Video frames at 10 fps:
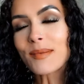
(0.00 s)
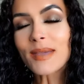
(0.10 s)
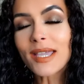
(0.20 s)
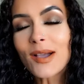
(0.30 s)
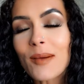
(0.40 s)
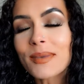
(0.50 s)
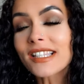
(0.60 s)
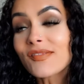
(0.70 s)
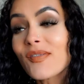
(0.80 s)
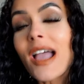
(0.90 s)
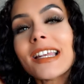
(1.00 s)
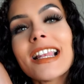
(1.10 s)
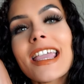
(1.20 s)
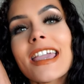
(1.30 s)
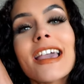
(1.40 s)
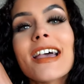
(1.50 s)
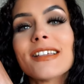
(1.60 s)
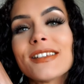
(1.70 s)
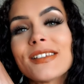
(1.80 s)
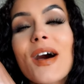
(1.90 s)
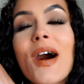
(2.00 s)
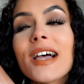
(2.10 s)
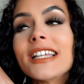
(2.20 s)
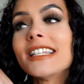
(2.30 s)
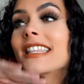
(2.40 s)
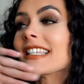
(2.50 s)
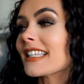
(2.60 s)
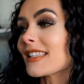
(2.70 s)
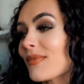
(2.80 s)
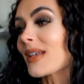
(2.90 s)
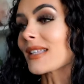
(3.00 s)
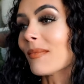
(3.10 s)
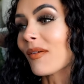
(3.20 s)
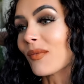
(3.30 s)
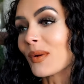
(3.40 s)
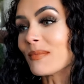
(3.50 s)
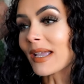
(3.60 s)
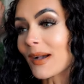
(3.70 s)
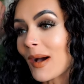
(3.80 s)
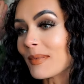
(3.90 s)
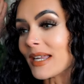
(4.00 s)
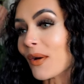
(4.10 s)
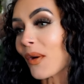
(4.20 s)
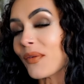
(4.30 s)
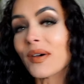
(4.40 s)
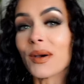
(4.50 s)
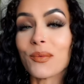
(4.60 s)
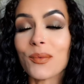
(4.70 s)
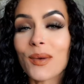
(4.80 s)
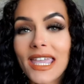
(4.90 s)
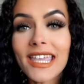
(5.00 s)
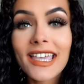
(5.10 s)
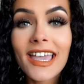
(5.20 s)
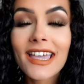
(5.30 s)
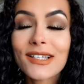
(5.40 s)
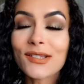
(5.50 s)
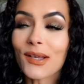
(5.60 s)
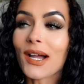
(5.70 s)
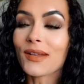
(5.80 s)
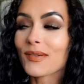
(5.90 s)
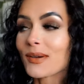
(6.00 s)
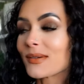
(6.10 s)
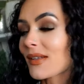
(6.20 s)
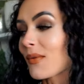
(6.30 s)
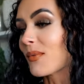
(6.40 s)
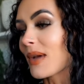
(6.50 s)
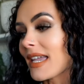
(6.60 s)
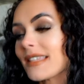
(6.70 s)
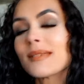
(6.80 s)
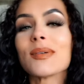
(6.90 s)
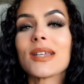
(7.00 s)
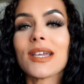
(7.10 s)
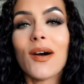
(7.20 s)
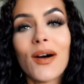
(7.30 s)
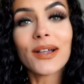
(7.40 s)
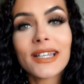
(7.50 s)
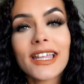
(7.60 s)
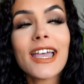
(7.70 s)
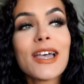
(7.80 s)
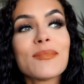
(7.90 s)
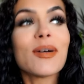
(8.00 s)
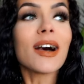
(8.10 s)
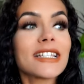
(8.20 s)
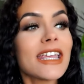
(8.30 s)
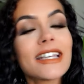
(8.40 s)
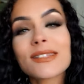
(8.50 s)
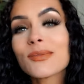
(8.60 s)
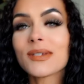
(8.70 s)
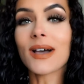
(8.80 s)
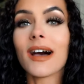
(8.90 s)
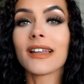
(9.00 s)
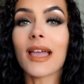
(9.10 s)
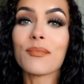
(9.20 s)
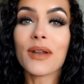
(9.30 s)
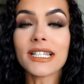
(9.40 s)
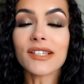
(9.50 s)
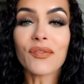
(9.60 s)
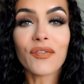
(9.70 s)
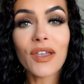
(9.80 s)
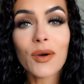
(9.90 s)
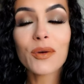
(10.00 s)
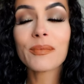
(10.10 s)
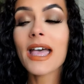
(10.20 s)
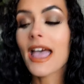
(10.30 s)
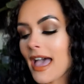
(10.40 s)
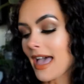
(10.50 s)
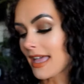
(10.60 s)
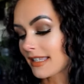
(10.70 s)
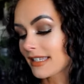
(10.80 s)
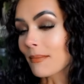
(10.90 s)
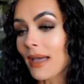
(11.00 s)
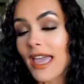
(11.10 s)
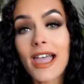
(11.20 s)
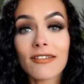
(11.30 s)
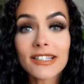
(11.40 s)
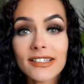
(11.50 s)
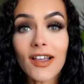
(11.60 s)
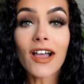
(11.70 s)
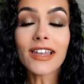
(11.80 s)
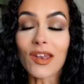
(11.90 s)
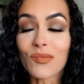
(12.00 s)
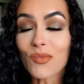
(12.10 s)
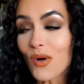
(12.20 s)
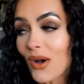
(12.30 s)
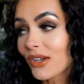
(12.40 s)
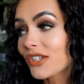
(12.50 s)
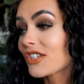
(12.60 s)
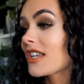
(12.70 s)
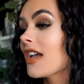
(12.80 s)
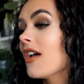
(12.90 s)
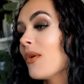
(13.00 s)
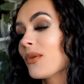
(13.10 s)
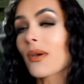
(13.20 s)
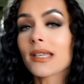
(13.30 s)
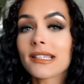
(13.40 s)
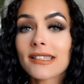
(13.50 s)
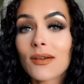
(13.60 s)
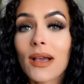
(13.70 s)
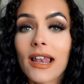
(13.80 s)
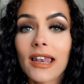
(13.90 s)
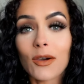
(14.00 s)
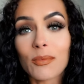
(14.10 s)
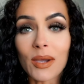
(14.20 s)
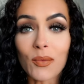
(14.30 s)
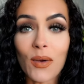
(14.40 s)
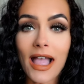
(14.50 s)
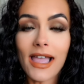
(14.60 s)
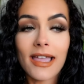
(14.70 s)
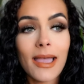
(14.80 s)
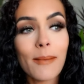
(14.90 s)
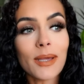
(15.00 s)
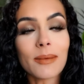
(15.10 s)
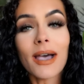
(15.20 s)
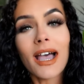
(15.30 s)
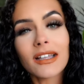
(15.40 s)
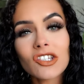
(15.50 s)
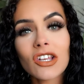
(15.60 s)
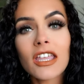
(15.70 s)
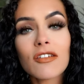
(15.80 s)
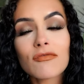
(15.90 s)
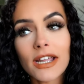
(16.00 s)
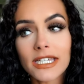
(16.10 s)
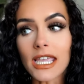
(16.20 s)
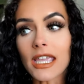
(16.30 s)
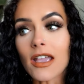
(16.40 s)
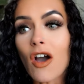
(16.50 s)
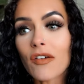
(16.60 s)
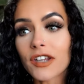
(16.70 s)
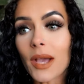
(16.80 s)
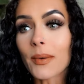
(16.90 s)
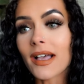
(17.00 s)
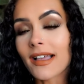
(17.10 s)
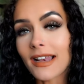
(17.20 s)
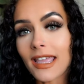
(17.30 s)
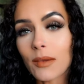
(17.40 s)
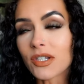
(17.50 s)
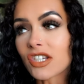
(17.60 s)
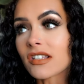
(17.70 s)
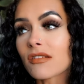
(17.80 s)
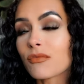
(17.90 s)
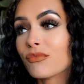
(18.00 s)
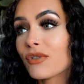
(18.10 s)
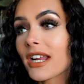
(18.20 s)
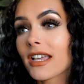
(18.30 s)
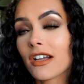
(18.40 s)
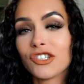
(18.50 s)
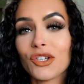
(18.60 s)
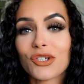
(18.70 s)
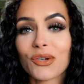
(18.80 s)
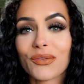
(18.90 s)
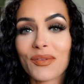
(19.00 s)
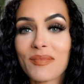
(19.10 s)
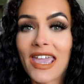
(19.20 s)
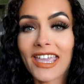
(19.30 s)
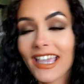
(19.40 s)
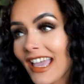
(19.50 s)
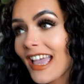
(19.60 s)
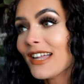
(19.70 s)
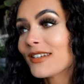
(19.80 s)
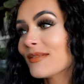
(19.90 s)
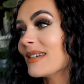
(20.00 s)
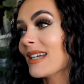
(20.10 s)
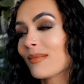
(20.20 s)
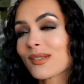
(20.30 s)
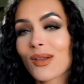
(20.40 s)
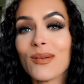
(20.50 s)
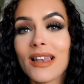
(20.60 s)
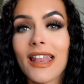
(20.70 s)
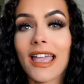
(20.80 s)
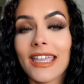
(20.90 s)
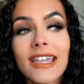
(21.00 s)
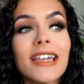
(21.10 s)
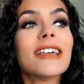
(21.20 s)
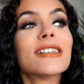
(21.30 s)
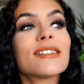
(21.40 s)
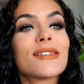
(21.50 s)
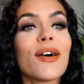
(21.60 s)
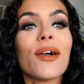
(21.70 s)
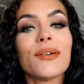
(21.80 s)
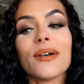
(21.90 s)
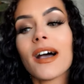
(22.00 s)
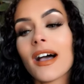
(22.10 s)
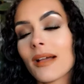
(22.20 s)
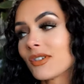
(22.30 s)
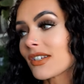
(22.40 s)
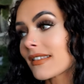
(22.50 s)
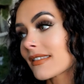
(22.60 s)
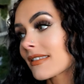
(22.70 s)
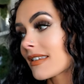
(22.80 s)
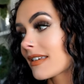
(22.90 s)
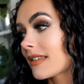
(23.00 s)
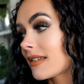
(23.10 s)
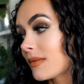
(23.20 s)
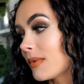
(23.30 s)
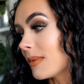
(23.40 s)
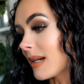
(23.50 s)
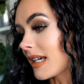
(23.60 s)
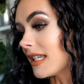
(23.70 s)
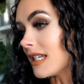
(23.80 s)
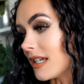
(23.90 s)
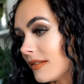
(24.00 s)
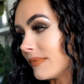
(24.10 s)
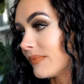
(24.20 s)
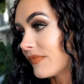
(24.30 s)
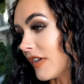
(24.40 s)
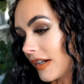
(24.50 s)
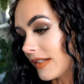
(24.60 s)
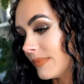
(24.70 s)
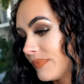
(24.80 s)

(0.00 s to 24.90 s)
Makeup is finally done. This is the first time I've worn makeup in over a week so it kind of feels weird to put it on but it is all done. I'm ready to film and my hair is done and washed although it's still a little bit wet but I'm actually ready half an hour early which is really unusual for me. Normally I'm so late so I'm just what am I gonna do? Fuck.